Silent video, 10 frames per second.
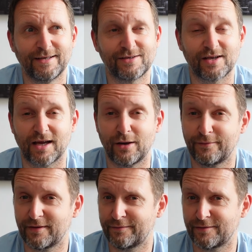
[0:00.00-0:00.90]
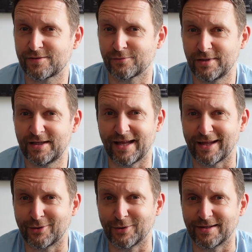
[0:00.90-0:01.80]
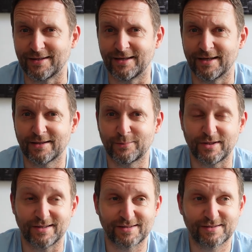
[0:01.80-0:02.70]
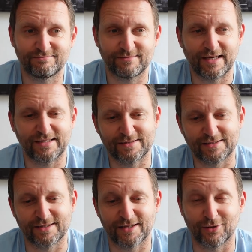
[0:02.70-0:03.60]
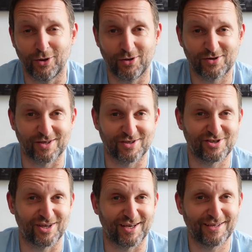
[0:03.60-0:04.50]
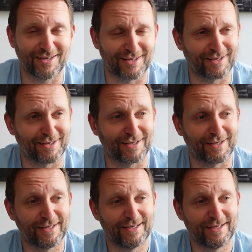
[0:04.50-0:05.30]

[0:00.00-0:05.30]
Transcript: check out if it's really that good. Yeah, because yeah, it's not all sunshine, and